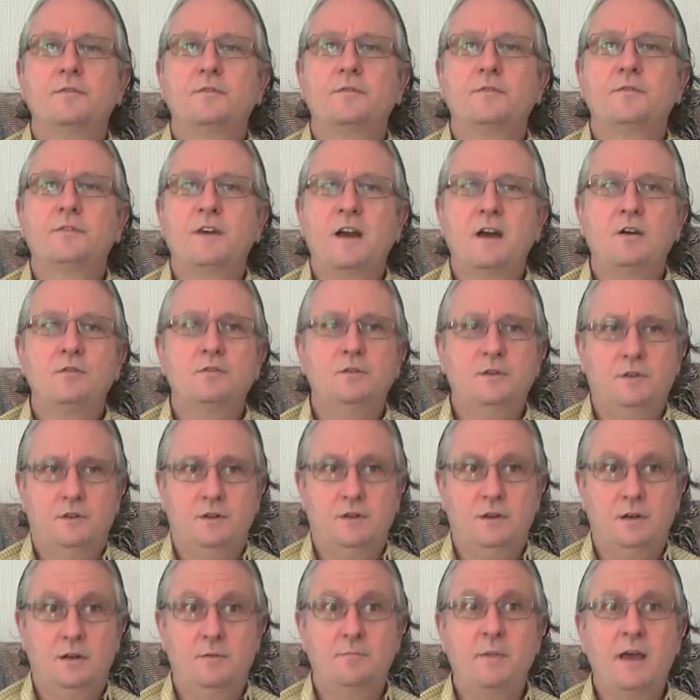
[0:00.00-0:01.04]
found
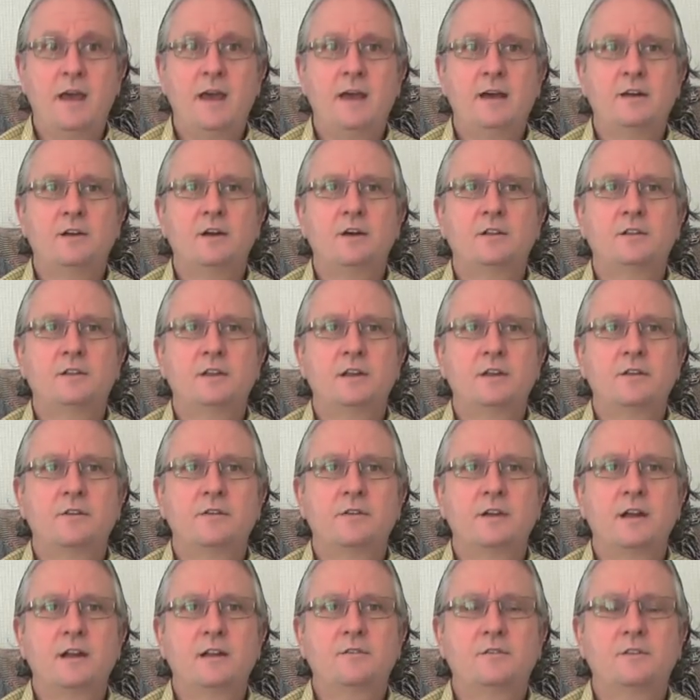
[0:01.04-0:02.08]
a man on the
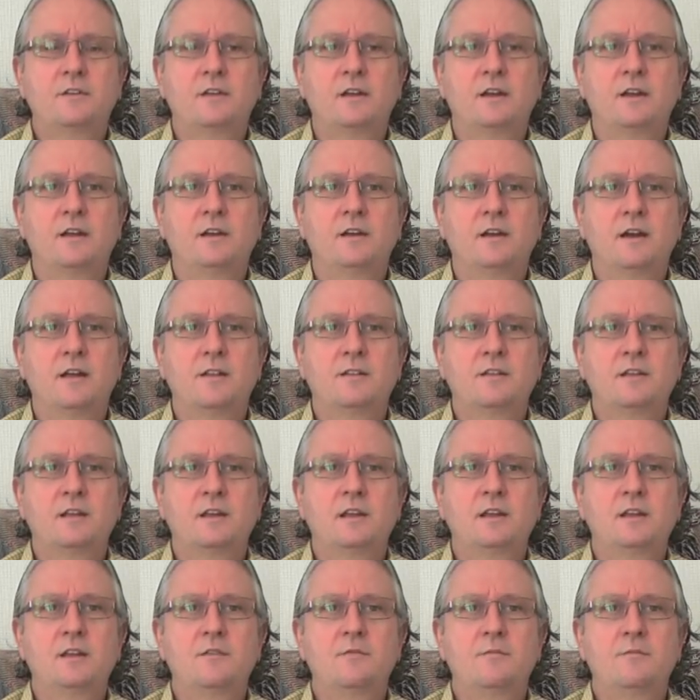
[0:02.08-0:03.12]
internet and I think
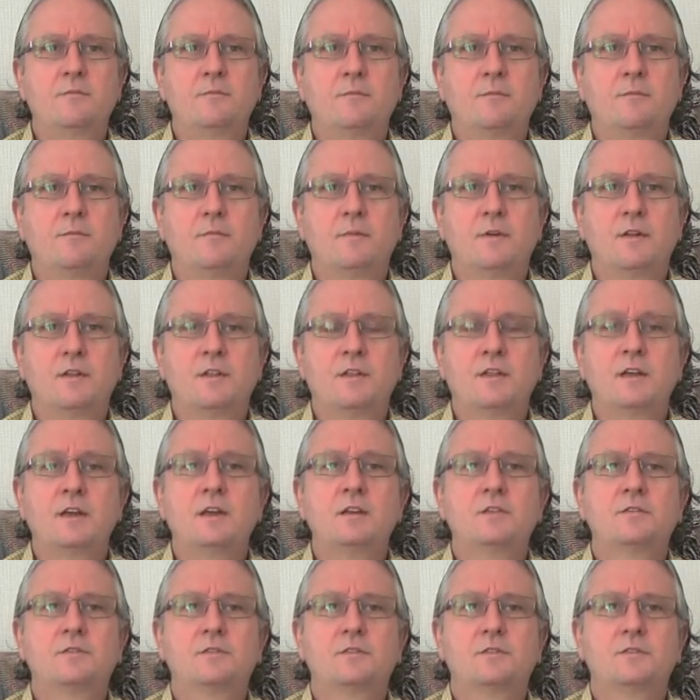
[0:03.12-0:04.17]
he
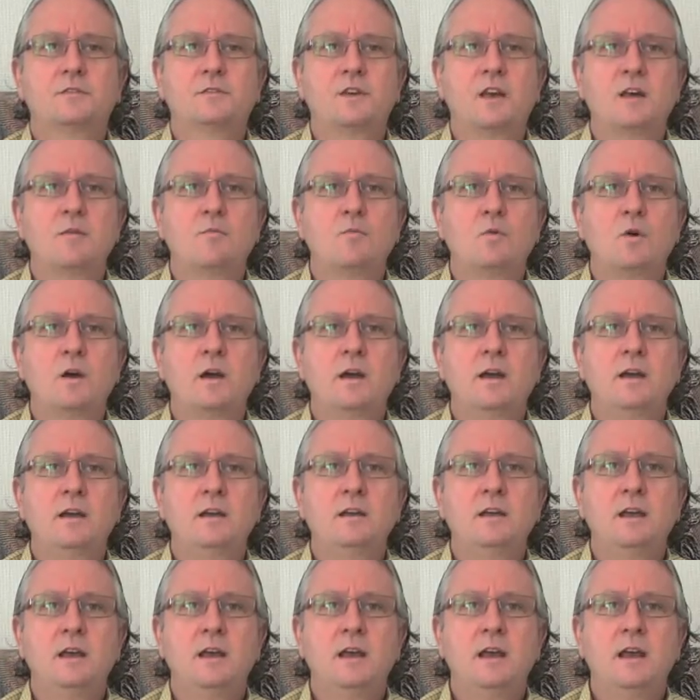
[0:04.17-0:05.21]
thinks the same
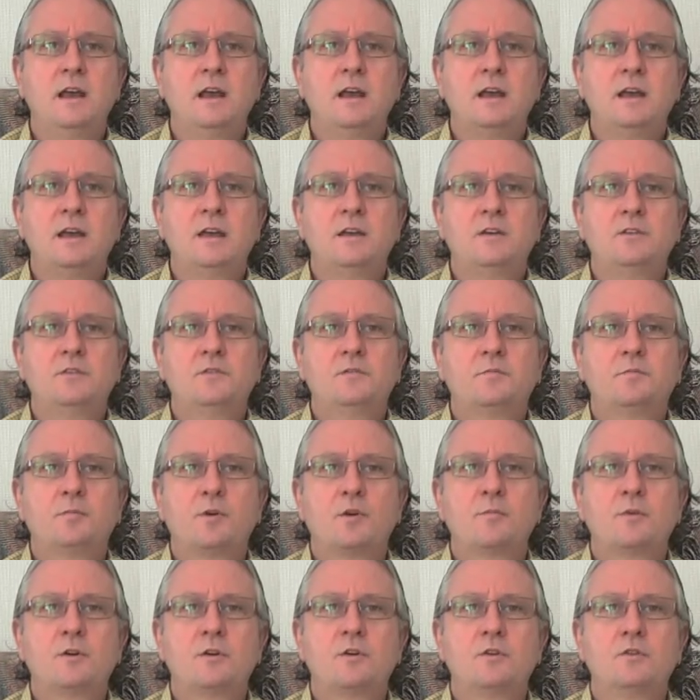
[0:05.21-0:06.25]
way. His
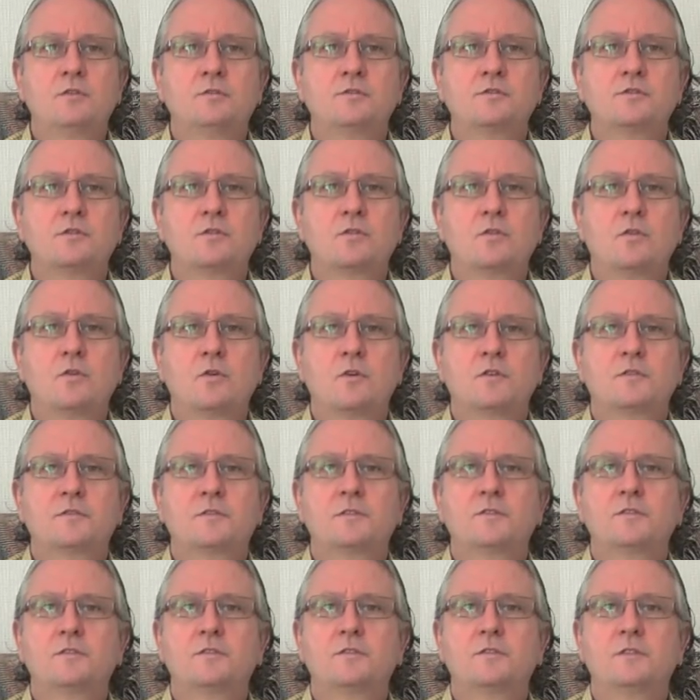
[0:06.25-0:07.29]
permaculture
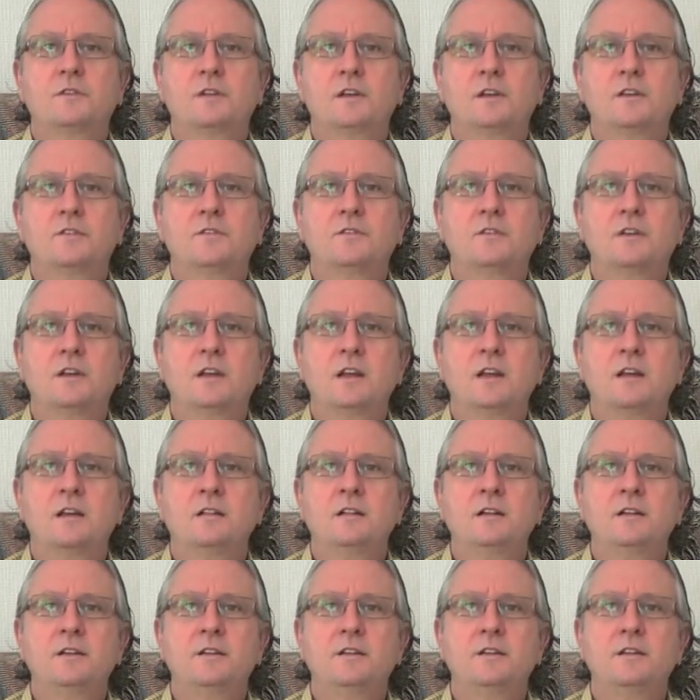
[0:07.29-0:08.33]
courses, it's in
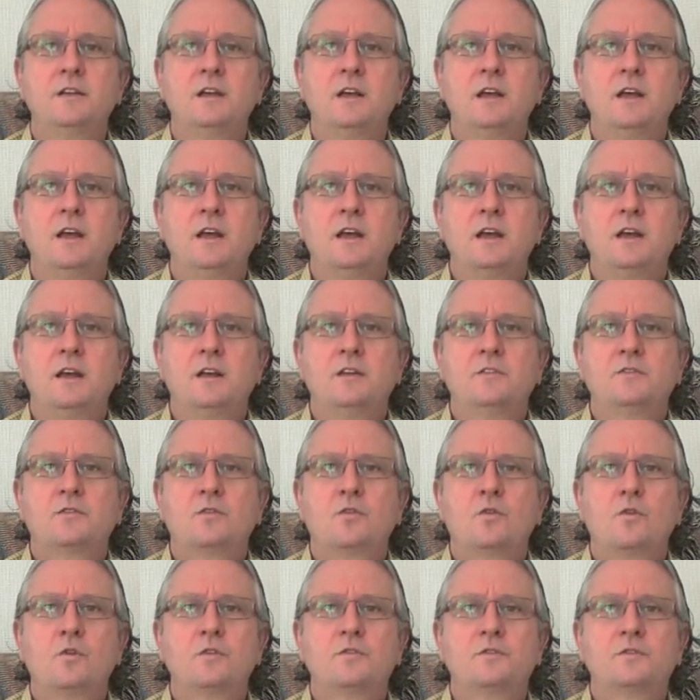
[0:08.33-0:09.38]
England, his
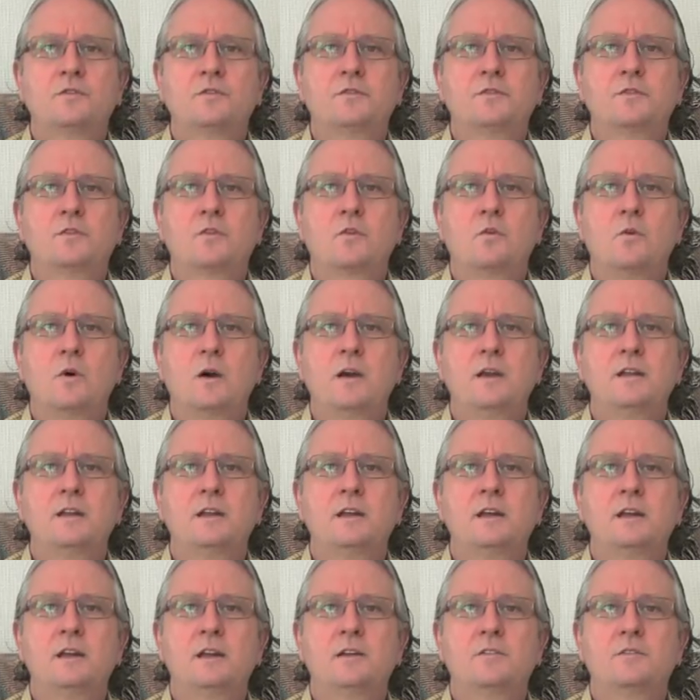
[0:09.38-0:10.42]
courses are quite
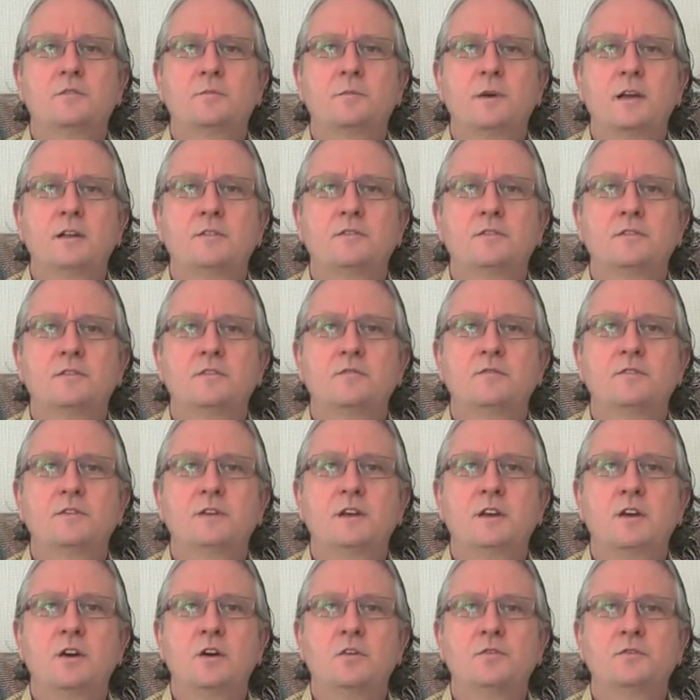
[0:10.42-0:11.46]
inexpensive.
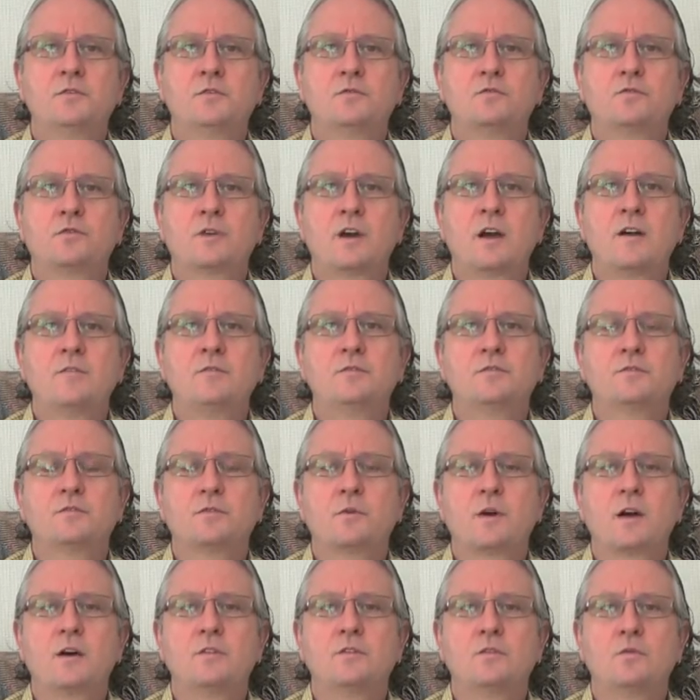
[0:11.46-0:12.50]
He also travels
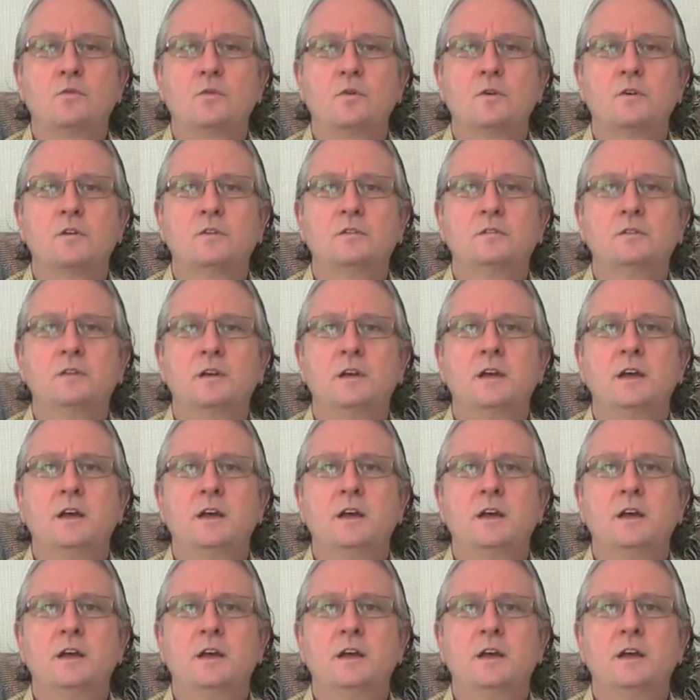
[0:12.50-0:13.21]
around the world